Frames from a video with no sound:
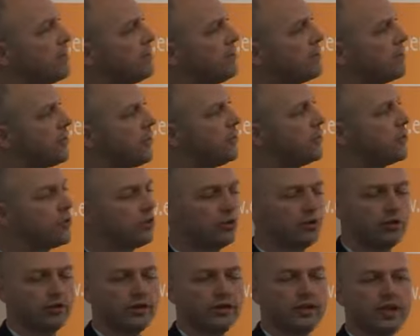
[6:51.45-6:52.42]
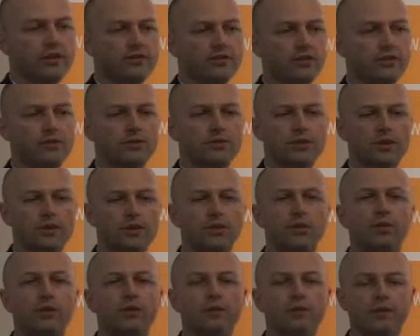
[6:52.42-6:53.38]
Social learning, obviously, we talked
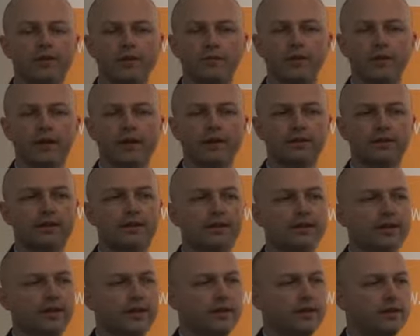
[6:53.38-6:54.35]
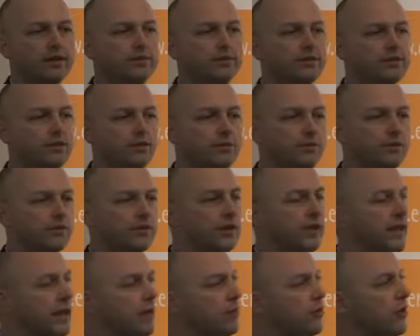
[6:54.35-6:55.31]
quite a bit about in terms of
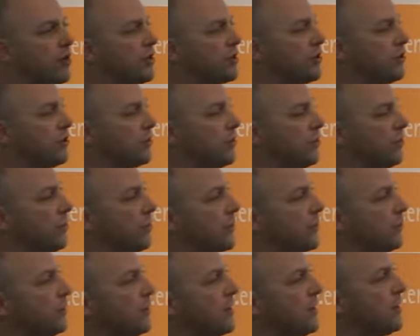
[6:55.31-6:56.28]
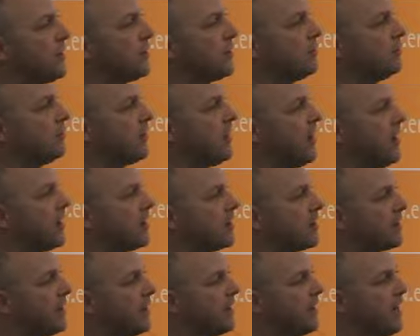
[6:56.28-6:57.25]
collaboration tools and wikis and
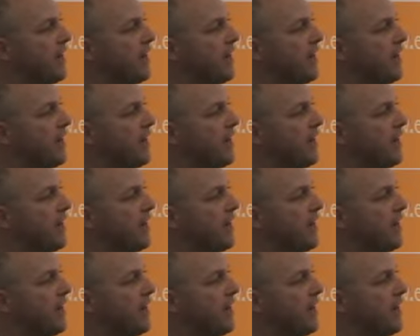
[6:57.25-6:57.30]
blogs.